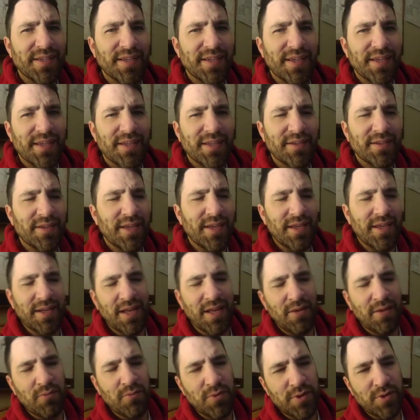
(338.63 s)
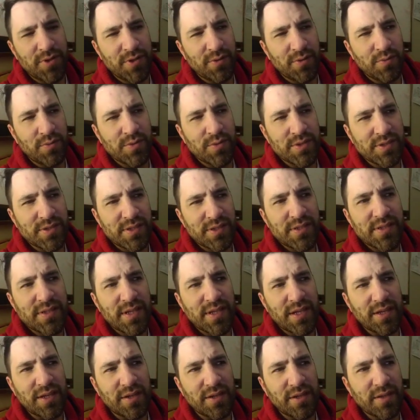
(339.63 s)
And and I wonder, was this
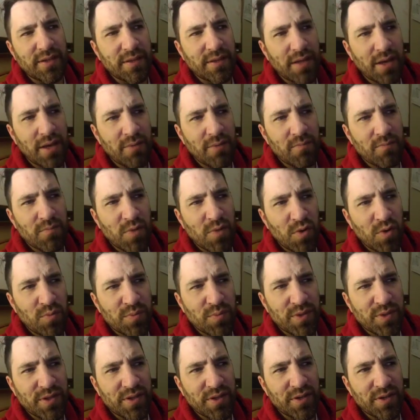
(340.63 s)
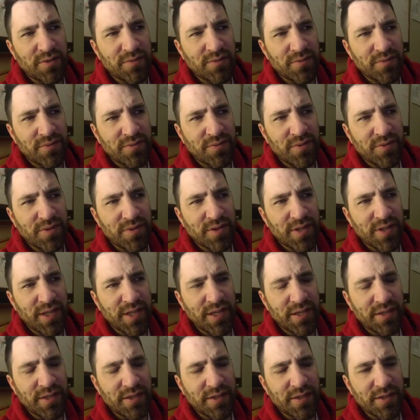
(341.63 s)
like a a moment of like